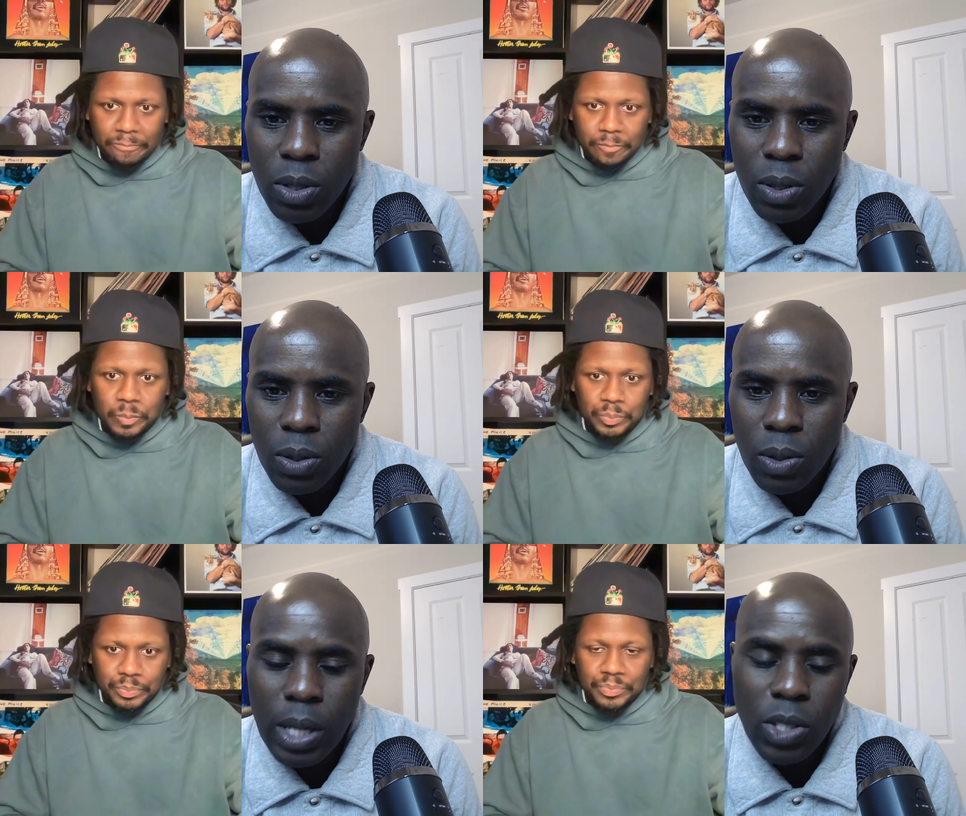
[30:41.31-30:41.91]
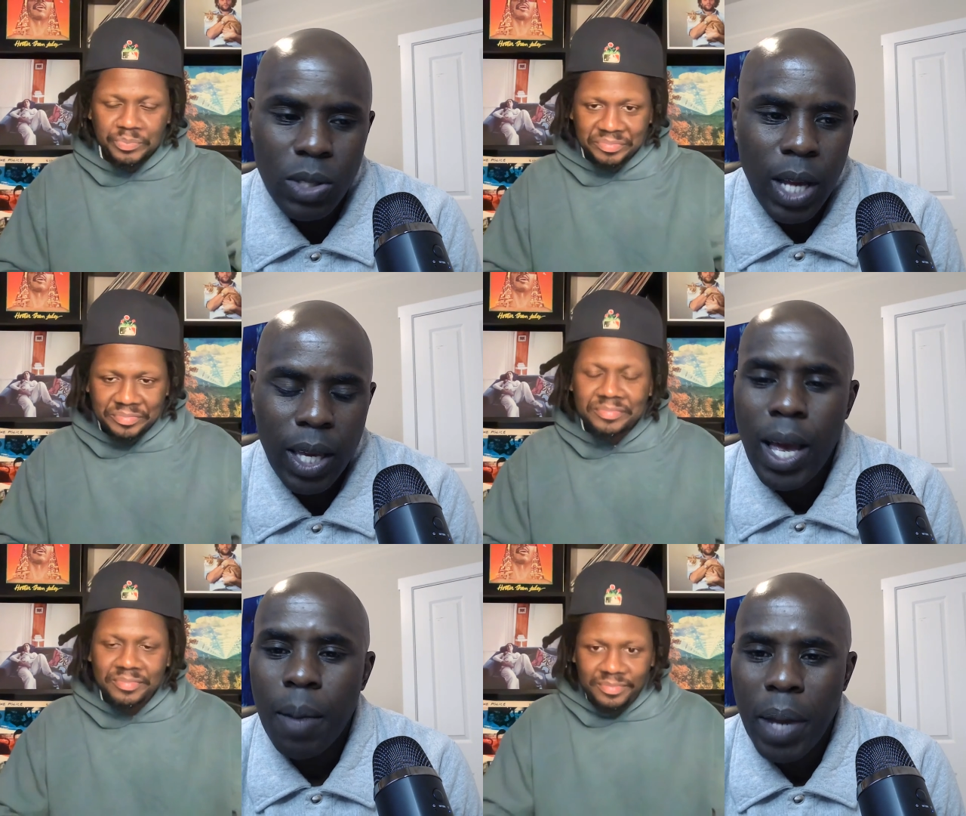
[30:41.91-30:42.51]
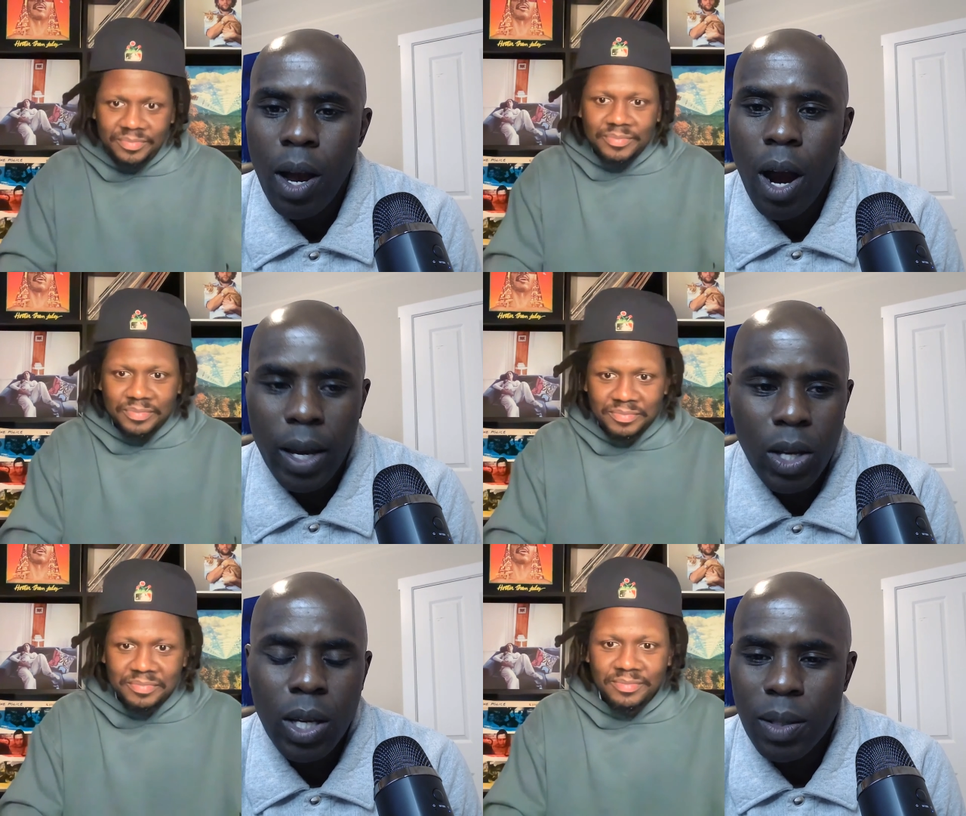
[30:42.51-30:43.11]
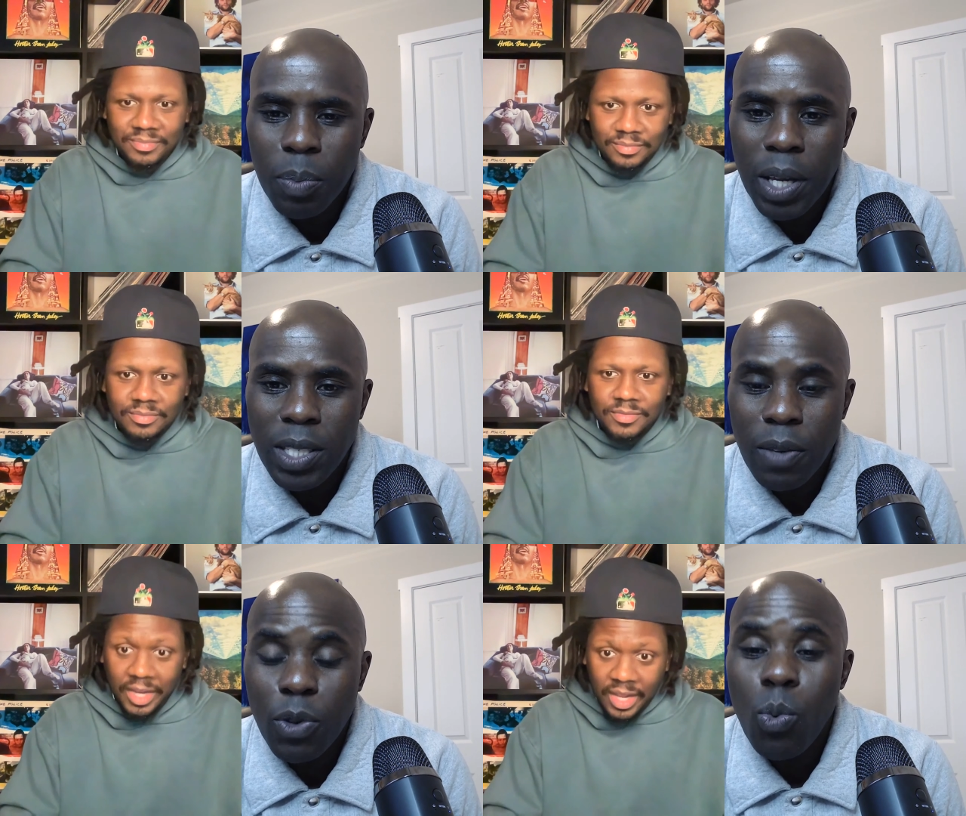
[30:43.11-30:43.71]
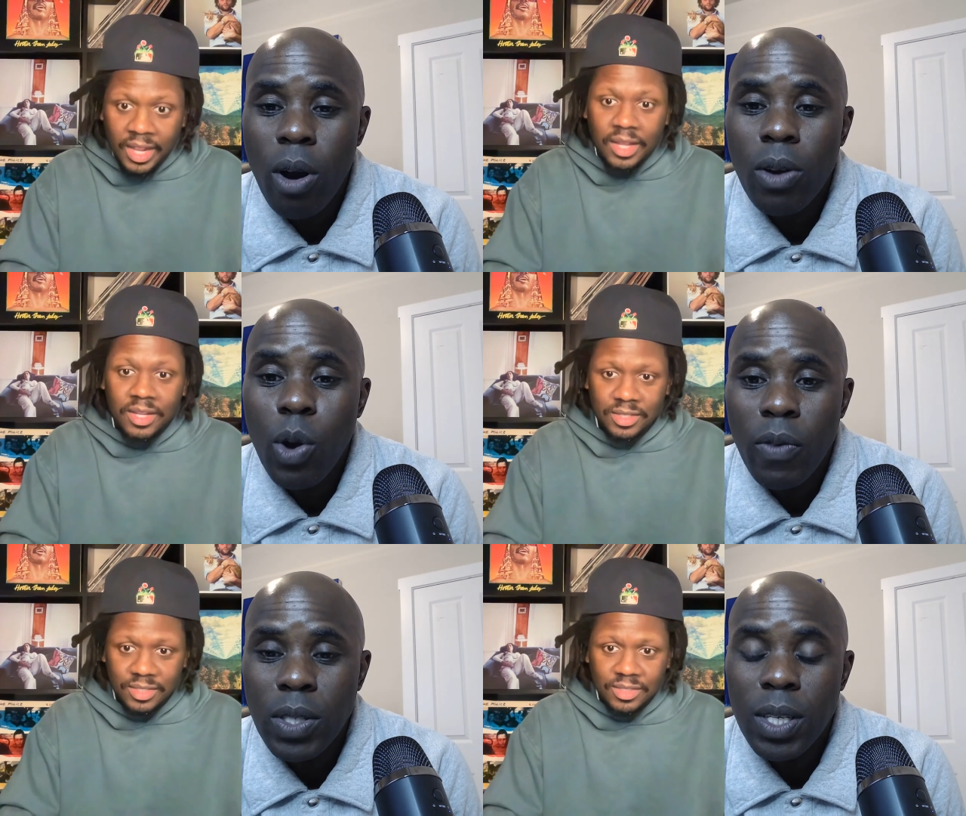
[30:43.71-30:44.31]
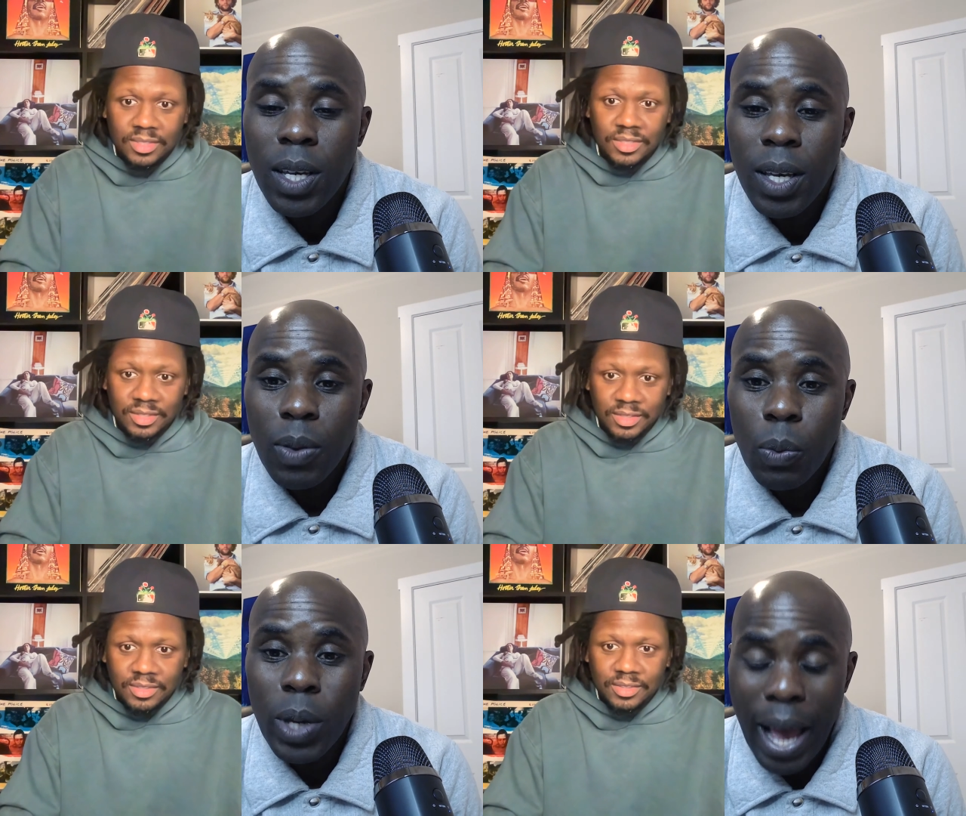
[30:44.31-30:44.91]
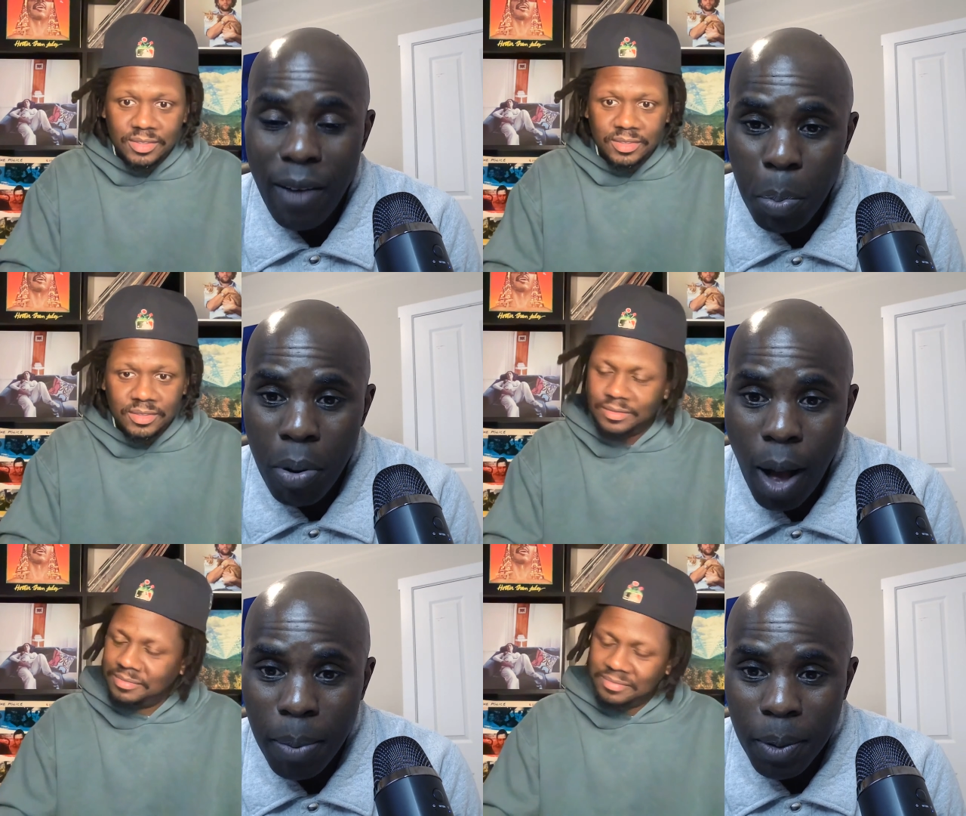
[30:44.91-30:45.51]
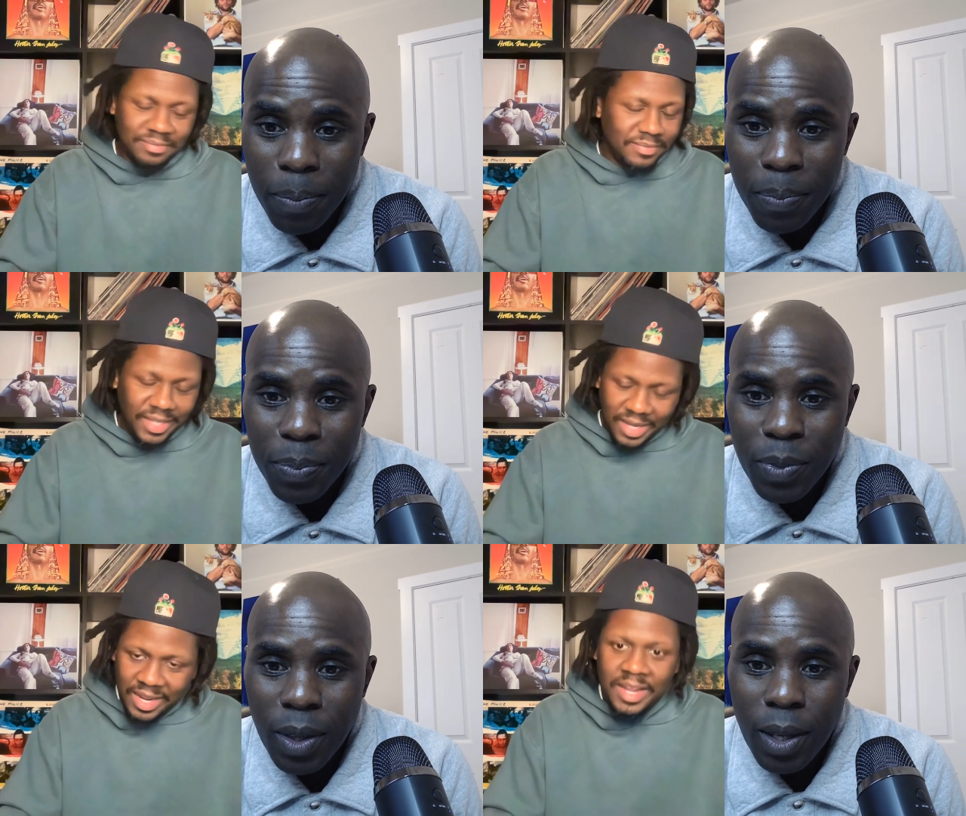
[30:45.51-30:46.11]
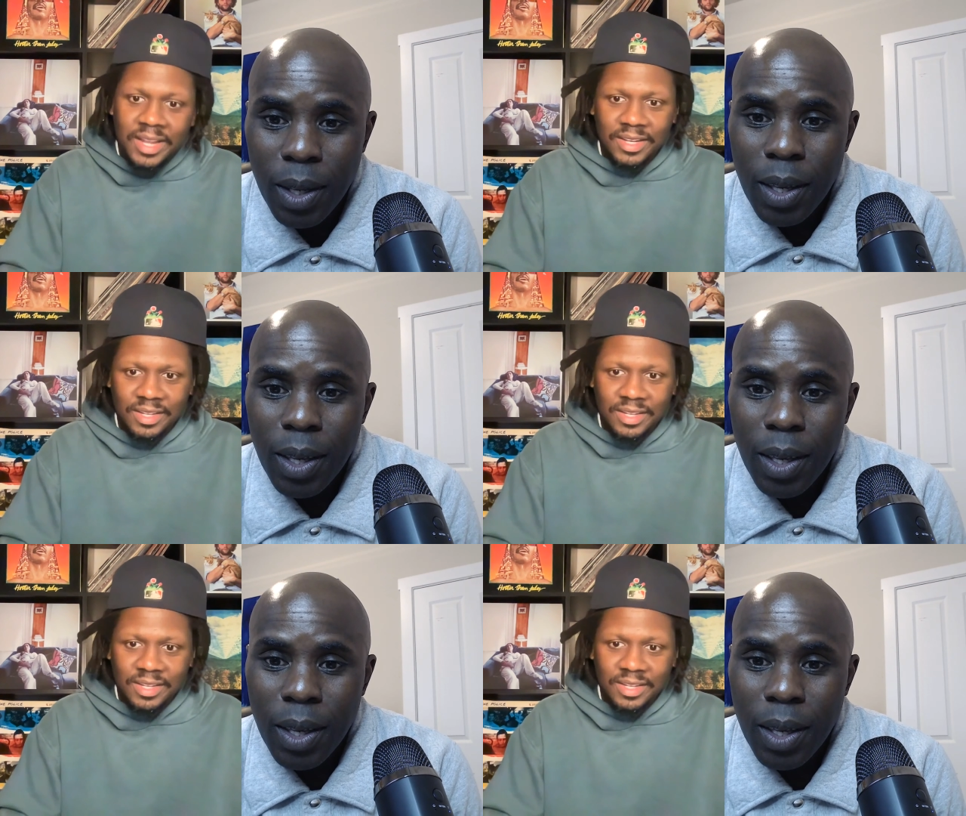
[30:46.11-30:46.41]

Speaker 1: And she's like, "Yeah." I'm like, "All right, good," because if you weren't nervous, we'd have a problem. Yeah